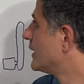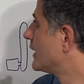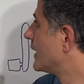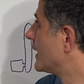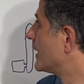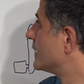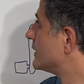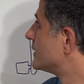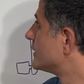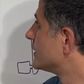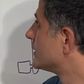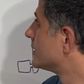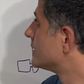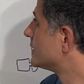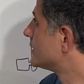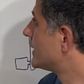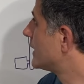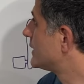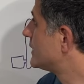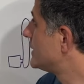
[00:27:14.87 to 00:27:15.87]
And
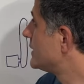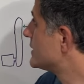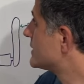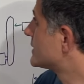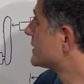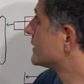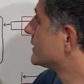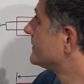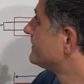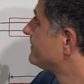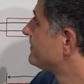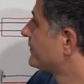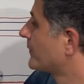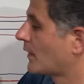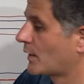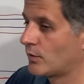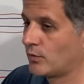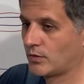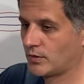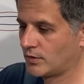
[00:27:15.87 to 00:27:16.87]
that is
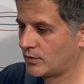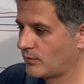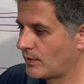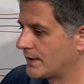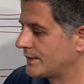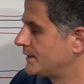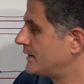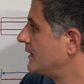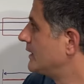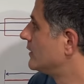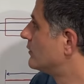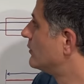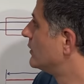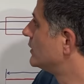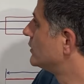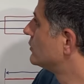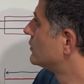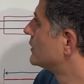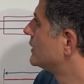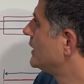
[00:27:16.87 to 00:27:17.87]
one thing. When
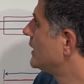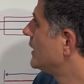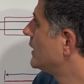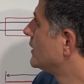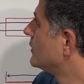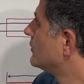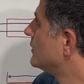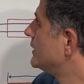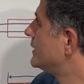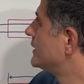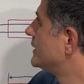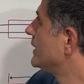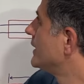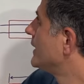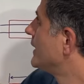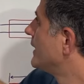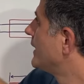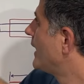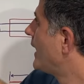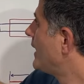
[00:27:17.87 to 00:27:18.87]
you're dealing with
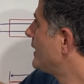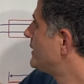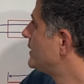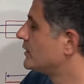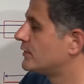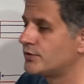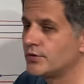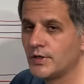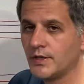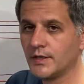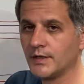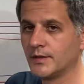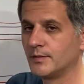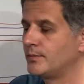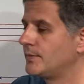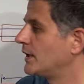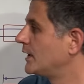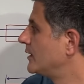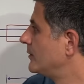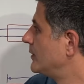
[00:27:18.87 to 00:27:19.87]
83
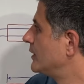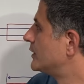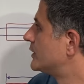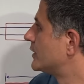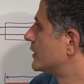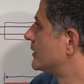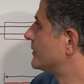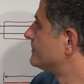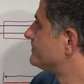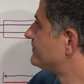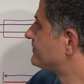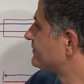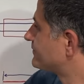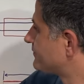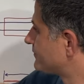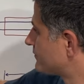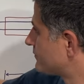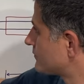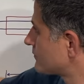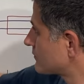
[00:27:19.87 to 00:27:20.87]
millimeter
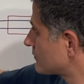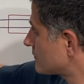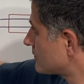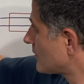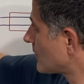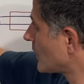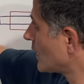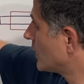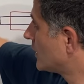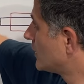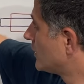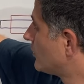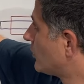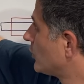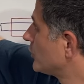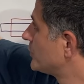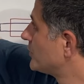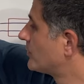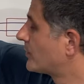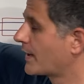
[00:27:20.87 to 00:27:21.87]

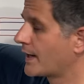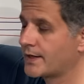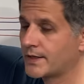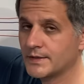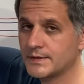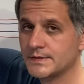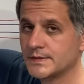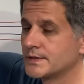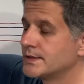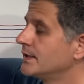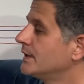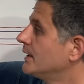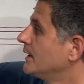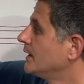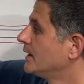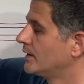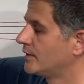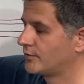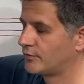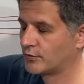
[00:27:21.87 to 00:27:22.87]
bottom brackets,
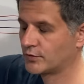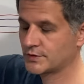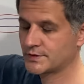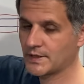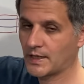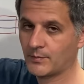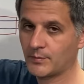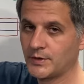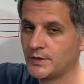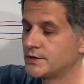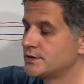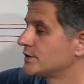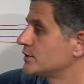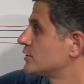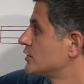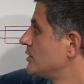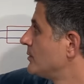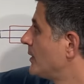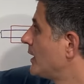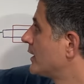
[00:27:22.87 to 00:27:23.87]
for some reason
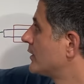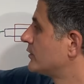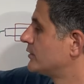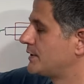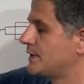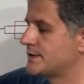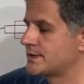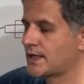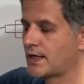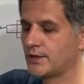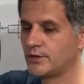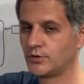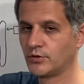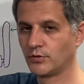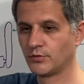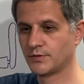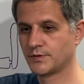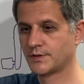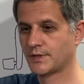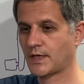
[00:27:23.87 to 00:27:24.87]
Shimano designed
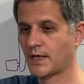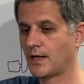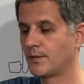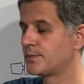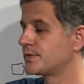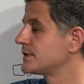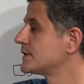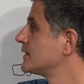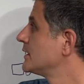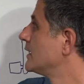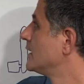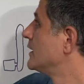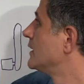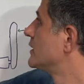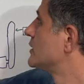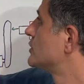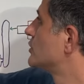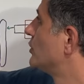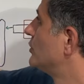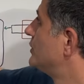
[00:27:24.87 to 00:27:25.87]
those cups
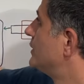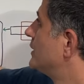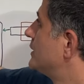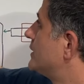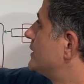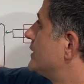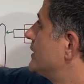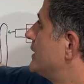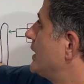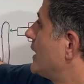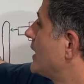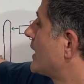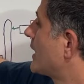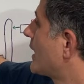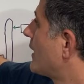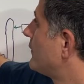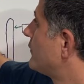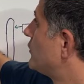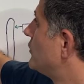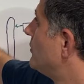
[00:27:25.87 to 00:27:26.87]
so that they
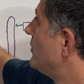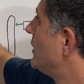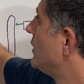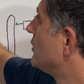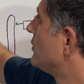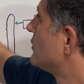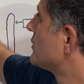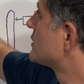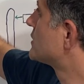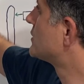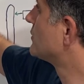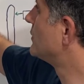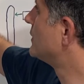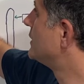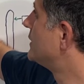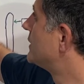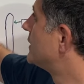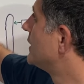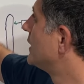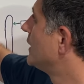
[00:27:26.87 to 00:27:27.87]
have to be used
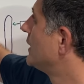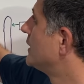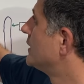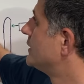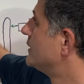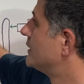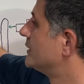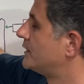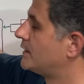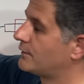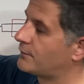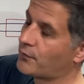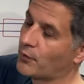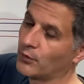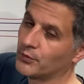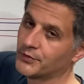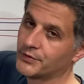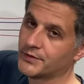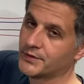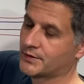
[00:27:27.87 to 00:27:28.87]
with the
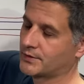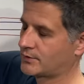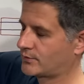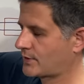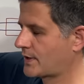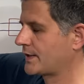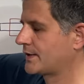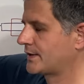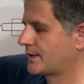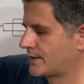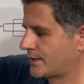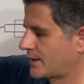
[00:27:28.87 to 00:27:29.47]
default right